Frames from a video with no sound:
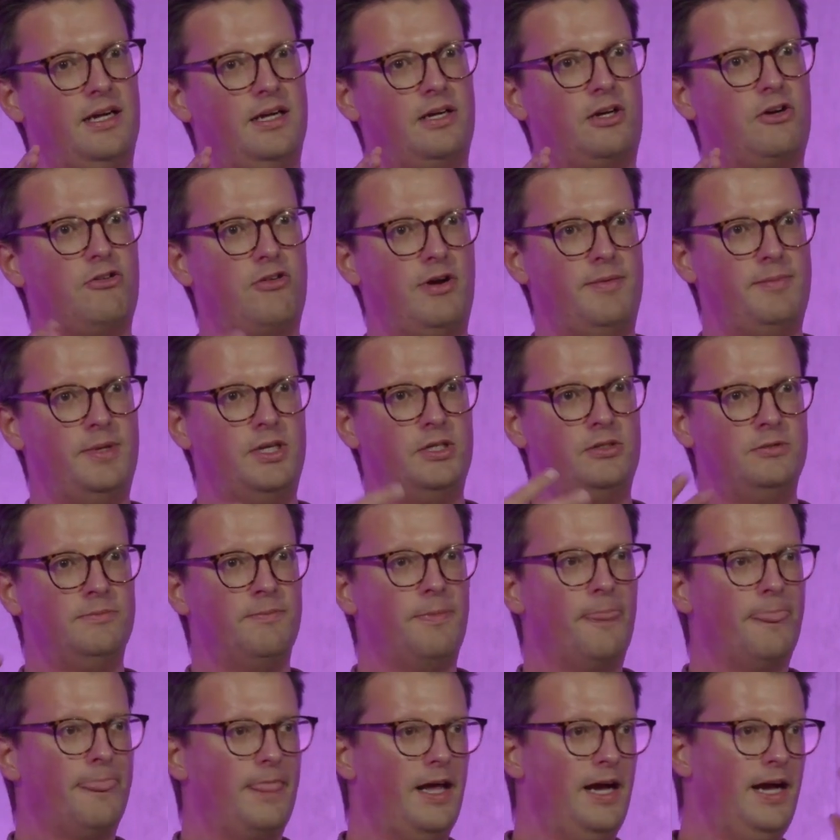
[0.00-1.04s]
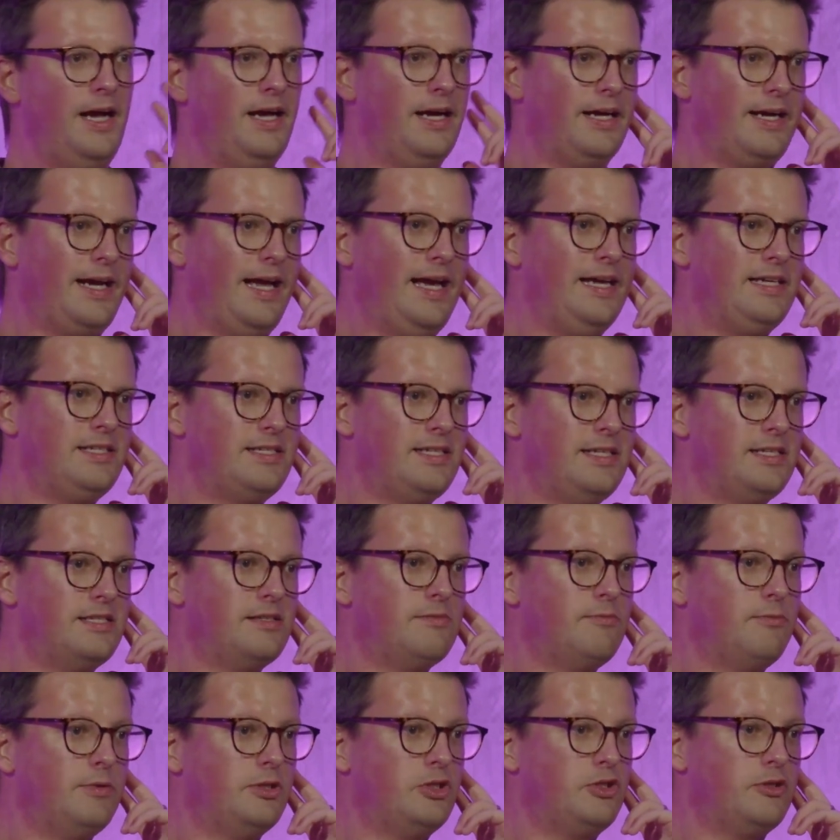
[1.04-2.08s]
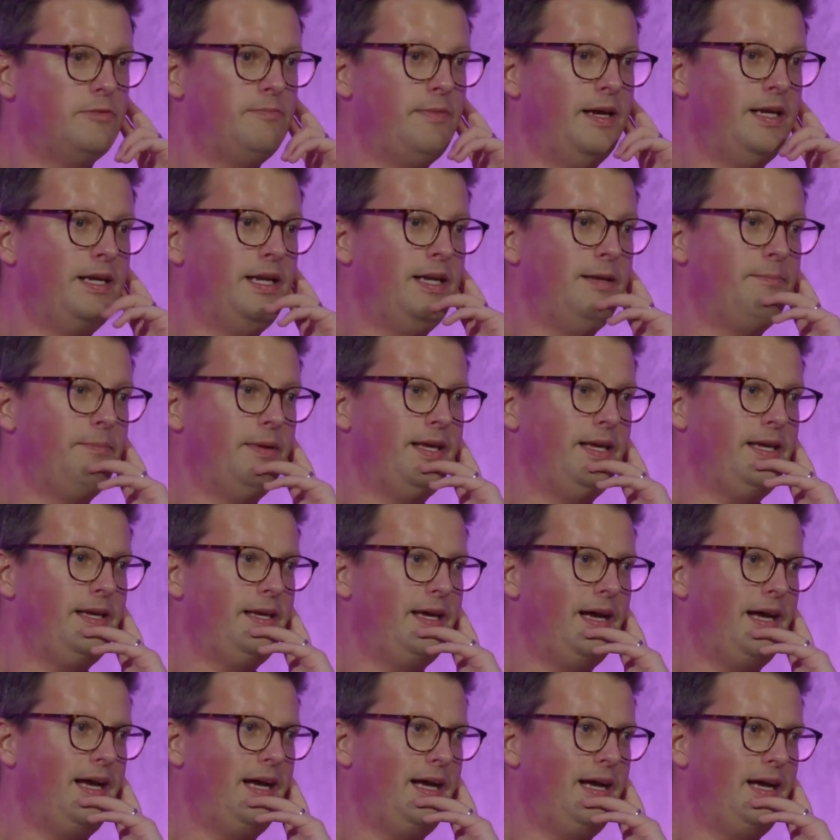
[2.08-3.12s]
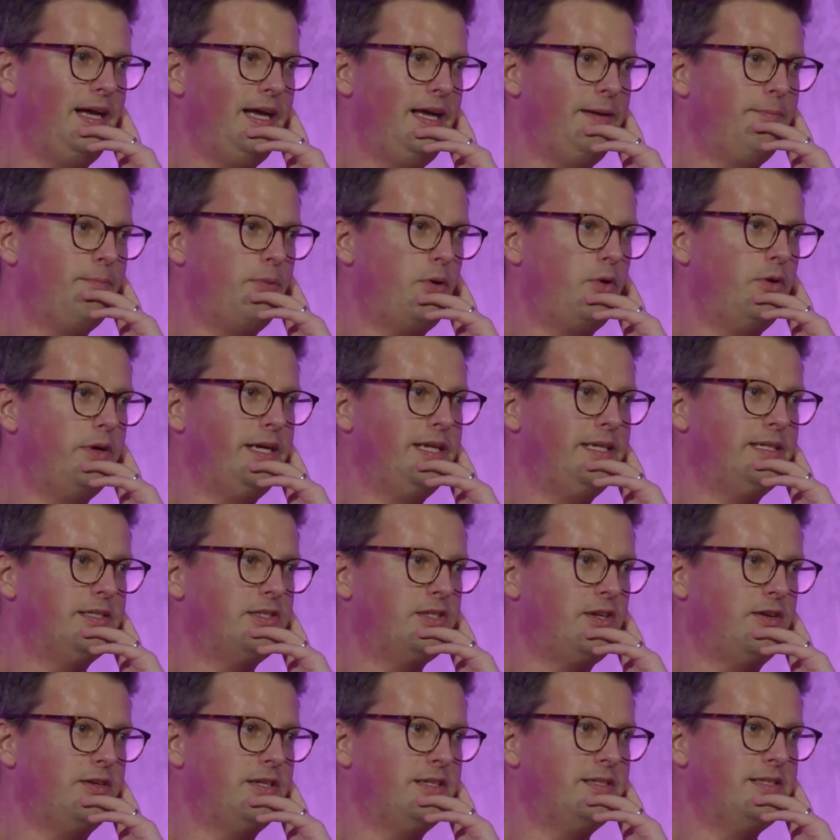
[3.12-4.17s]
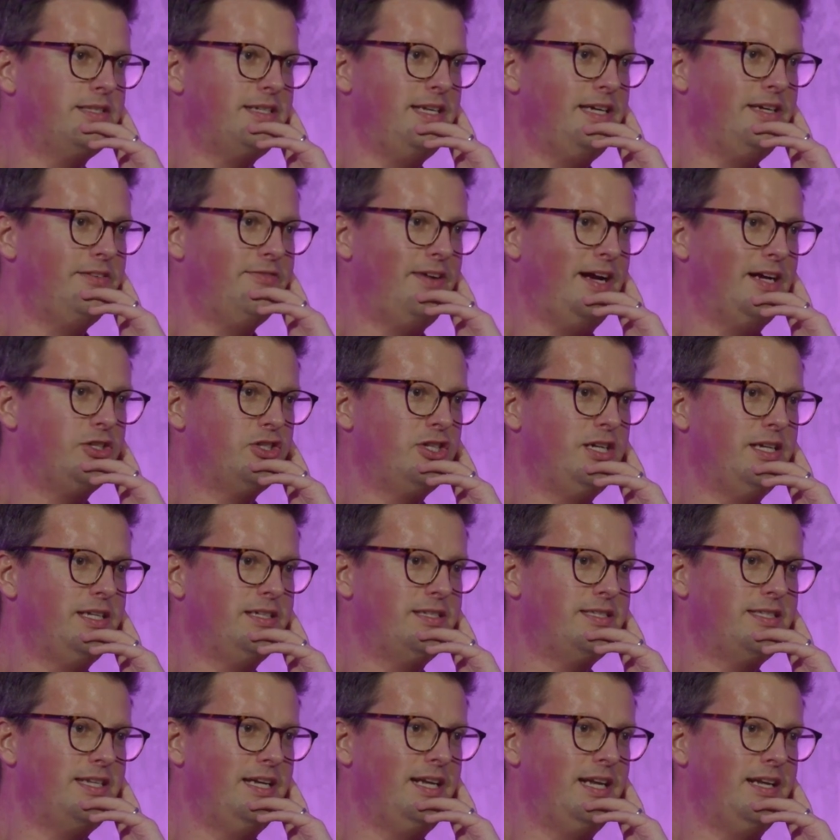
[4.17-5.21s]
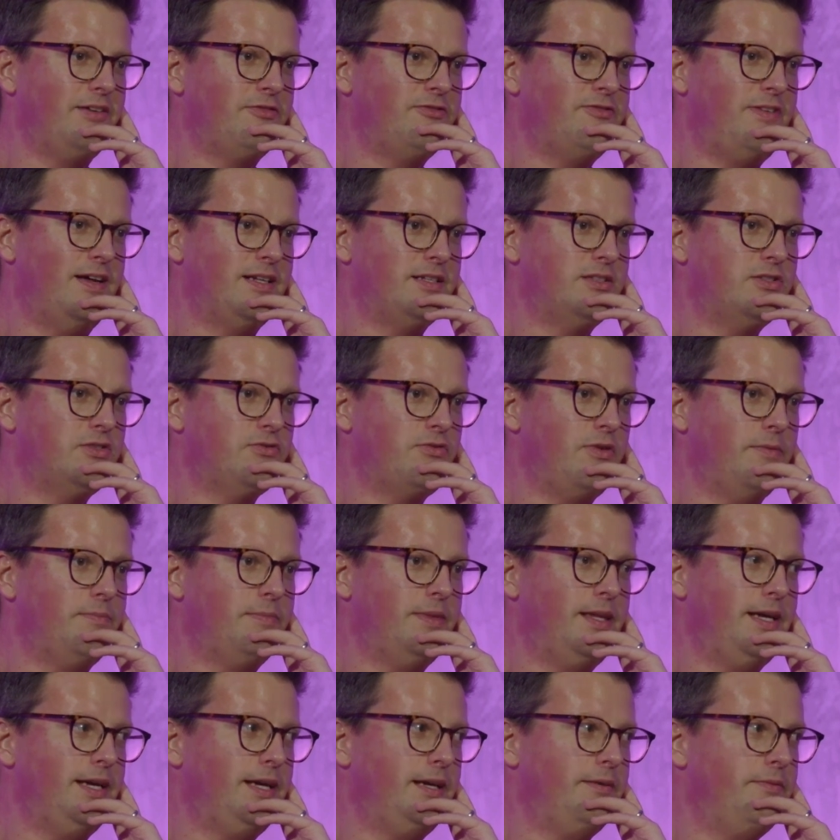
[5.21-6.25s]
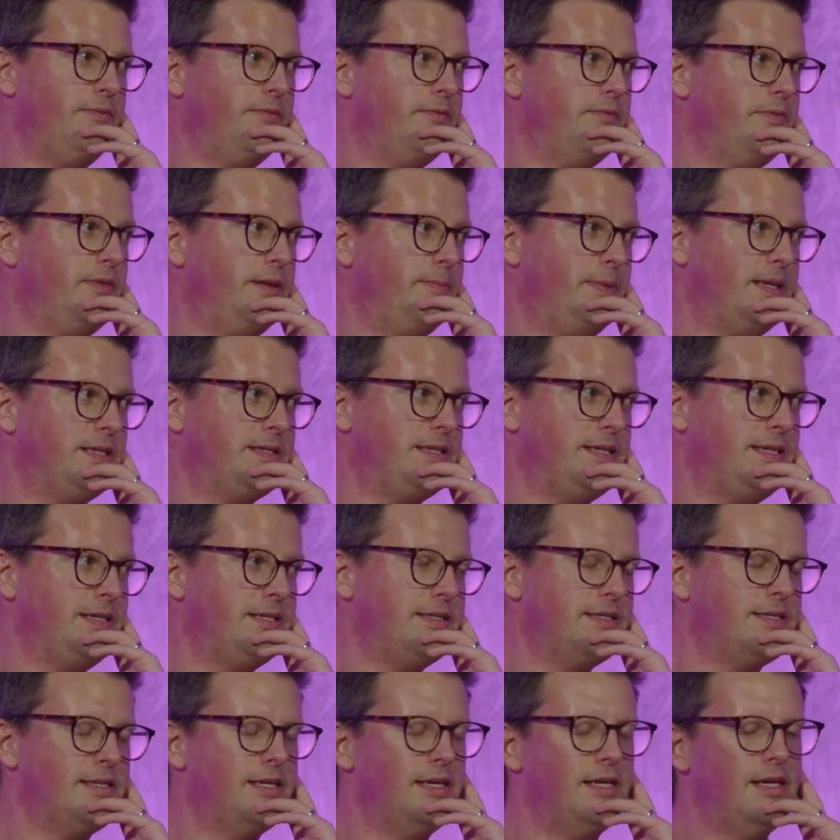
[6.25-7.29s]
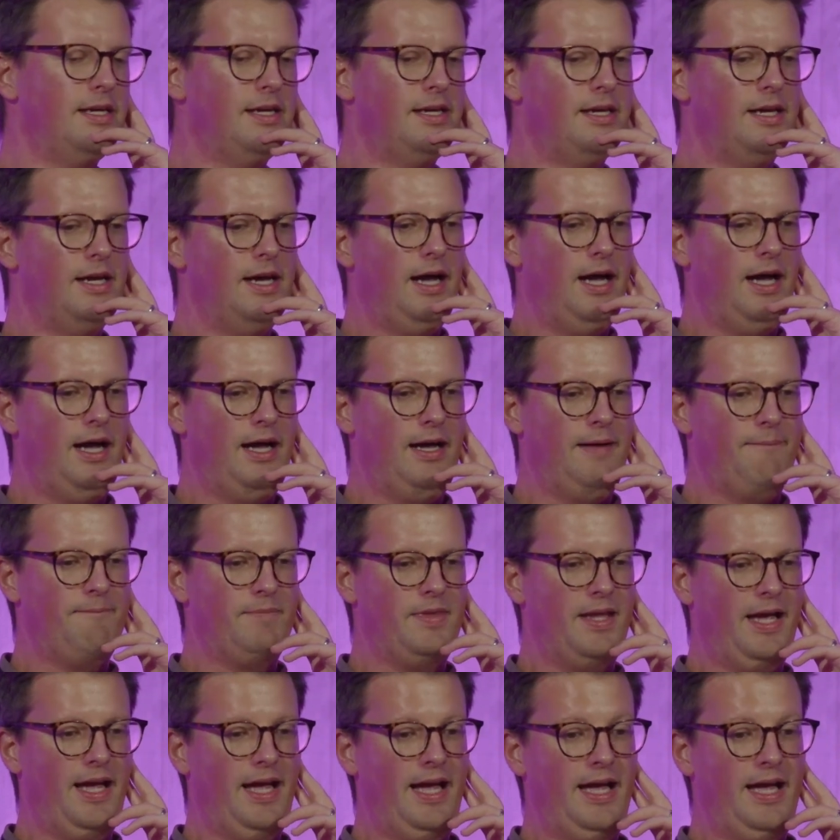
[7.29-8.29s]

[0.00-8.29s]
are criminal cases, which will mainly be employee dishonesty of actually stealing funds from the business. And